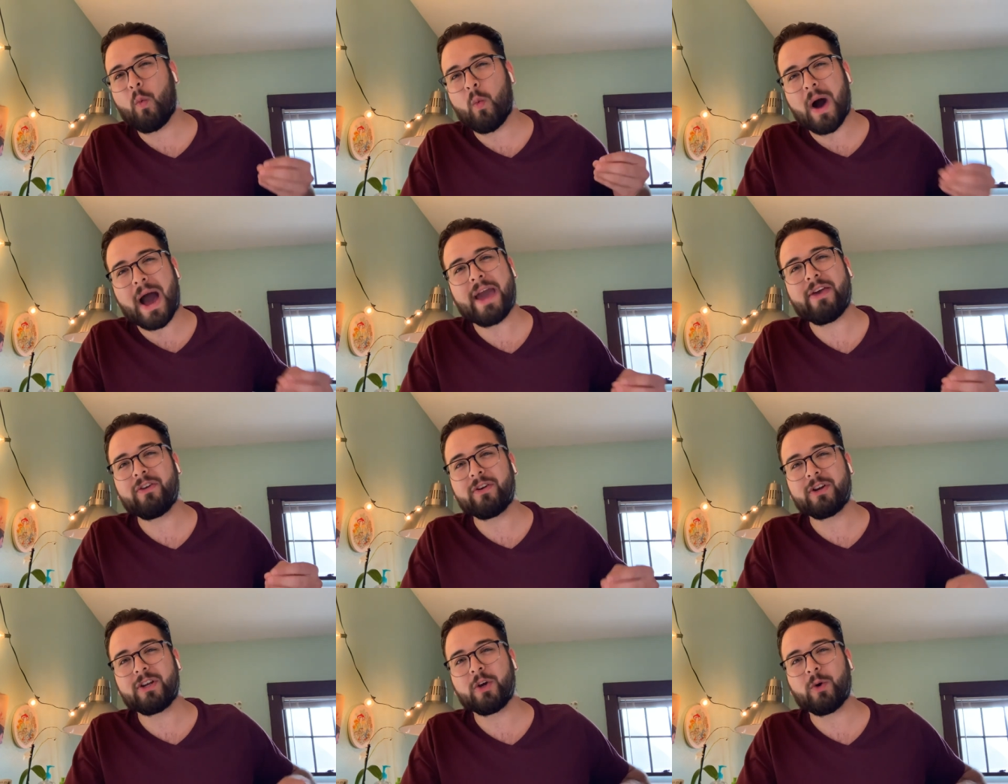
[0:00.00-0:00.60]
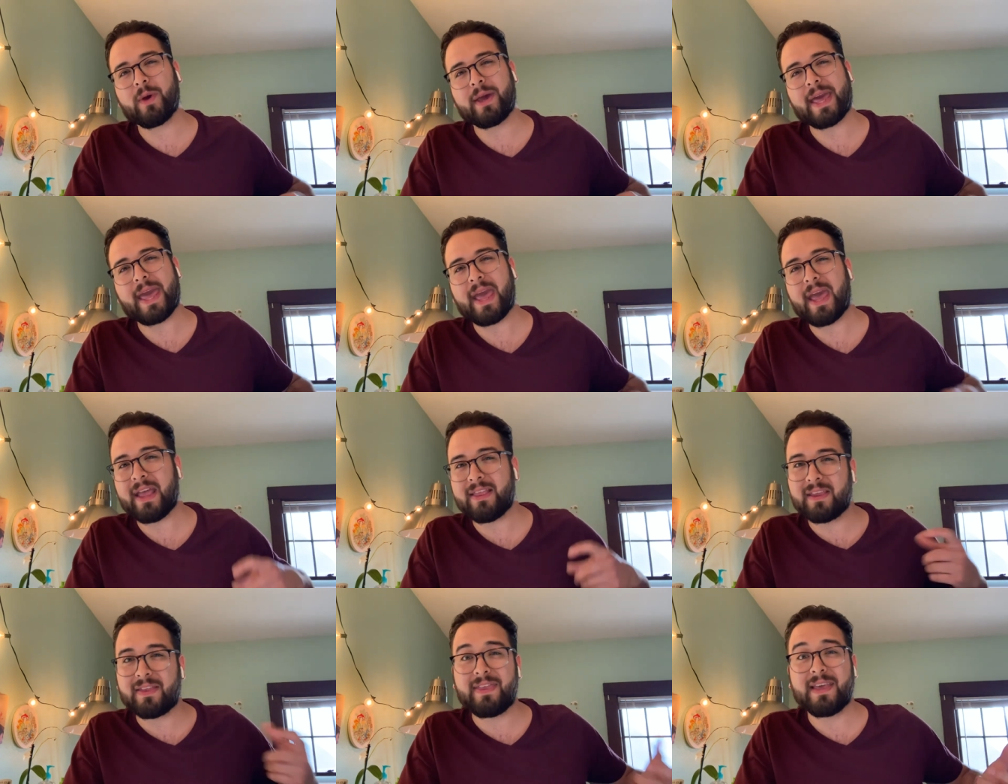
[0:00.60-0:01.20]
why they're doing
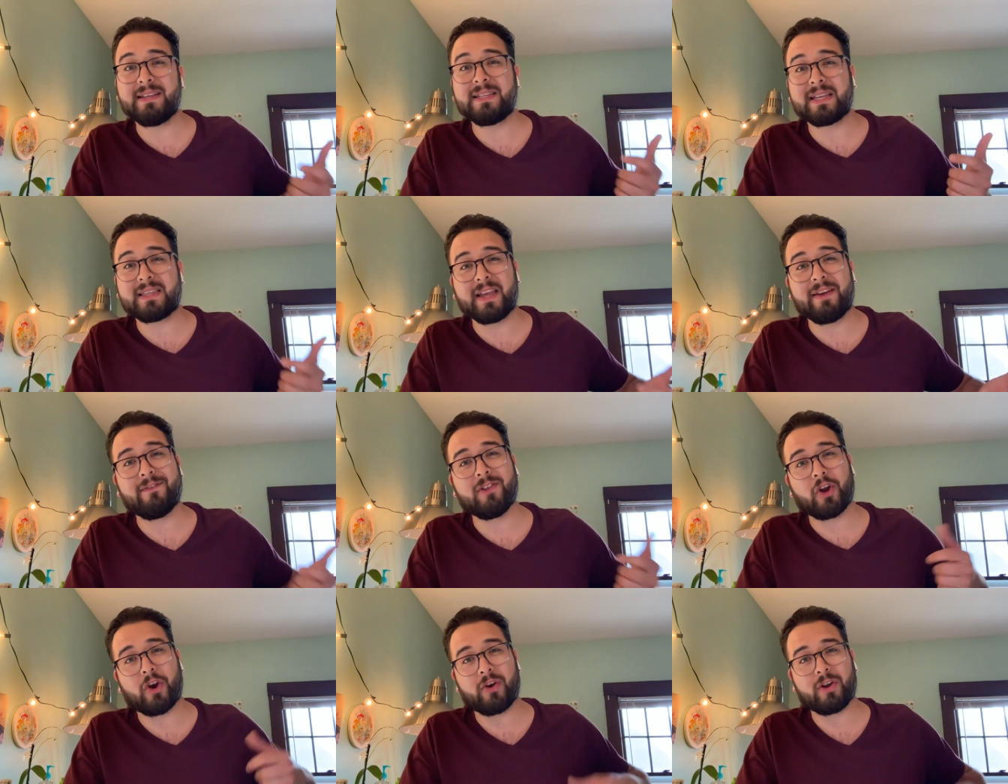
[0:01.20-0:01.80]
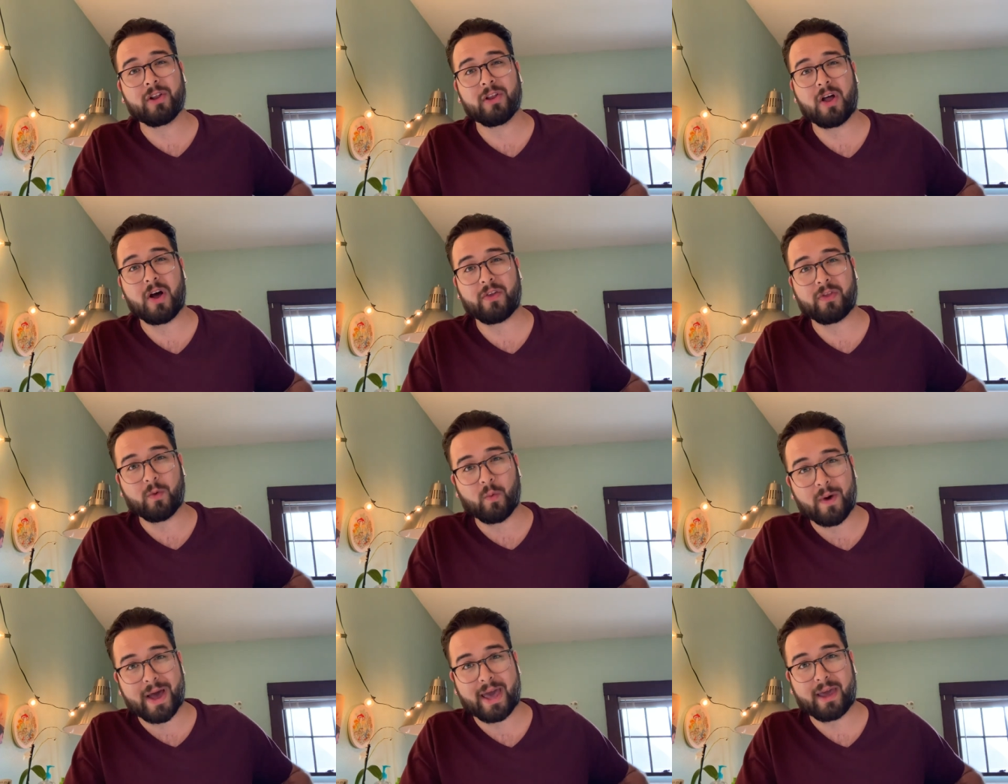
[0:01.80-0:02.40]
it, and the things that they've learned along
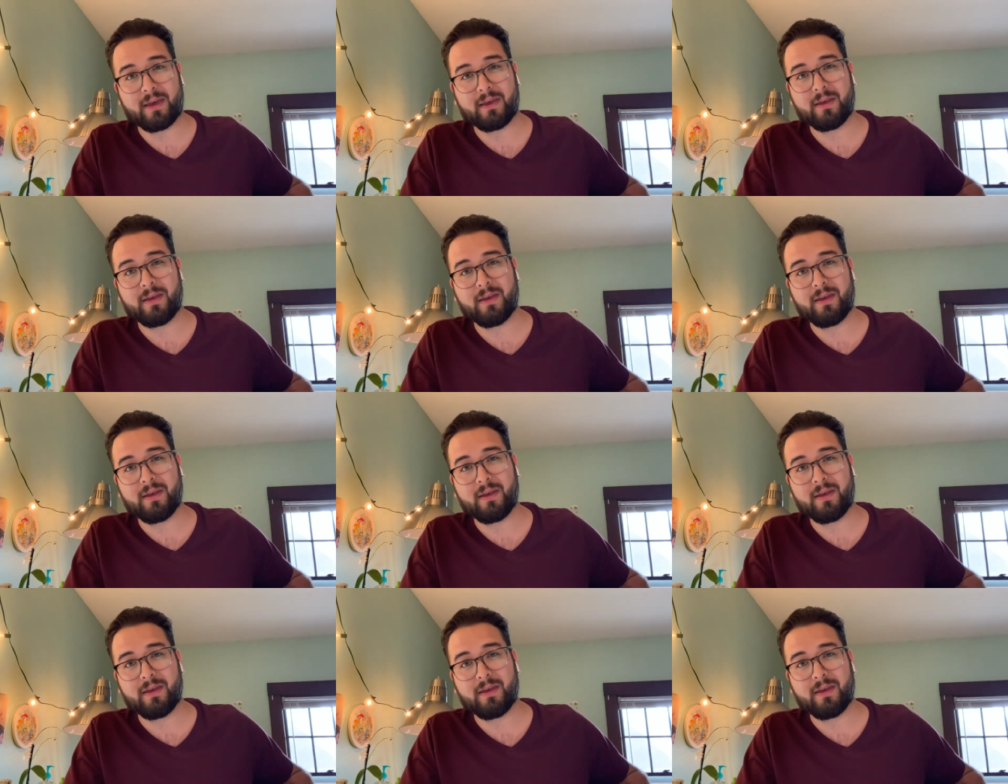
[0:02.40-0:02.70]
the way.